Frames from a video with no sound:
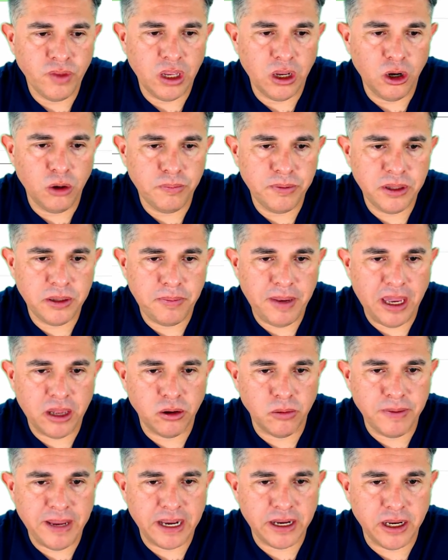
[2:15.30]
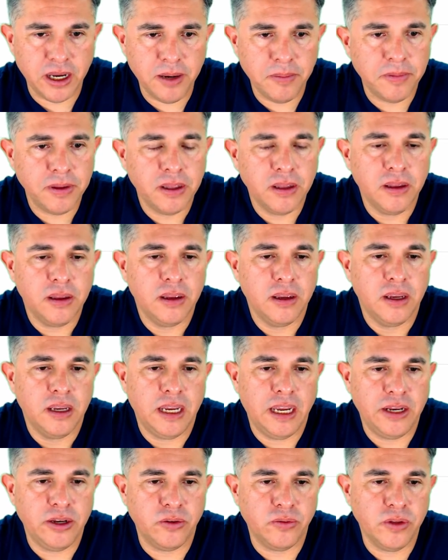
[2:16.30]
open the panel back up,
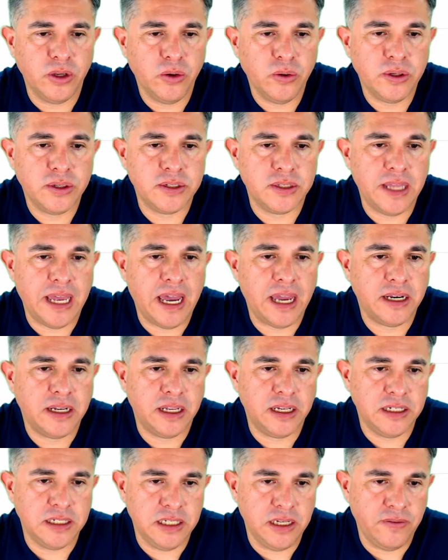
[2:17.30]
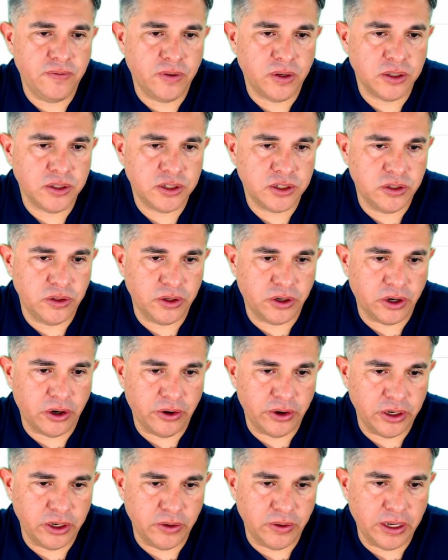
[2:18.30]
and you'll notice that it defaults to the
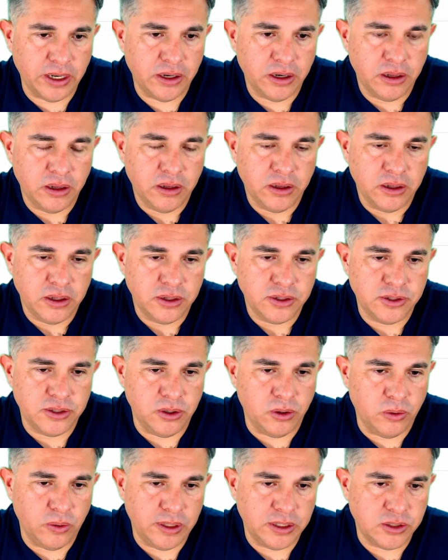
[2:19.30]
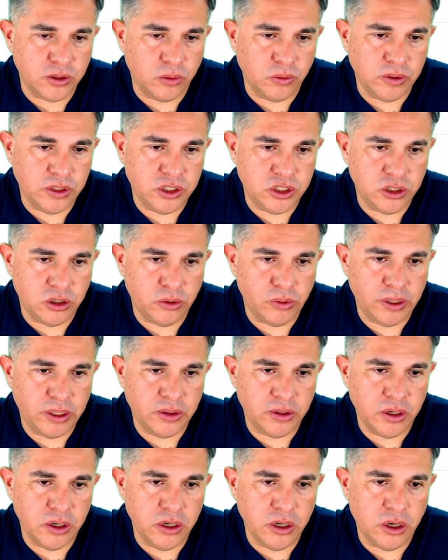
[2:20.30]
current unit. So it's only
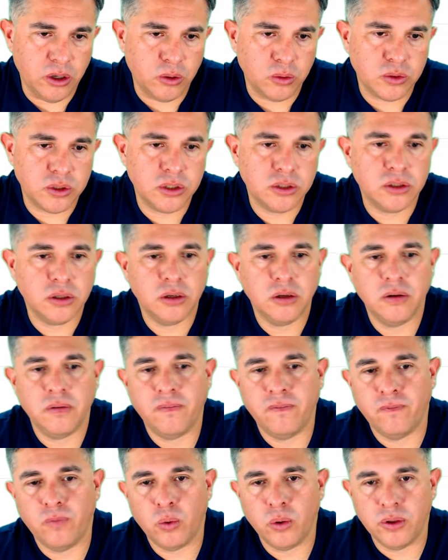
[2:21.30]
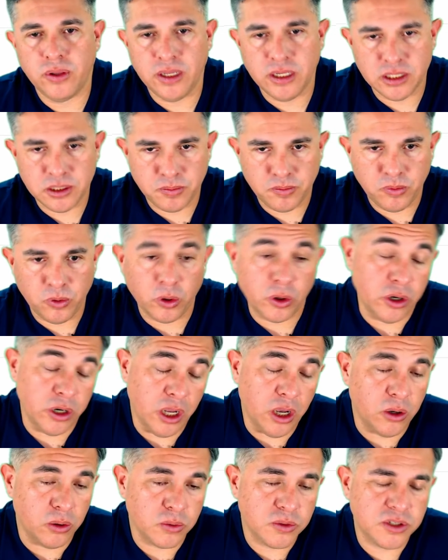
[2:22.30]
showing the note for this, or
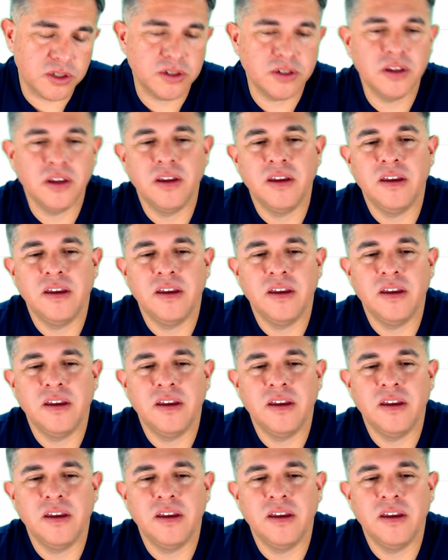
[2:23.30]
notes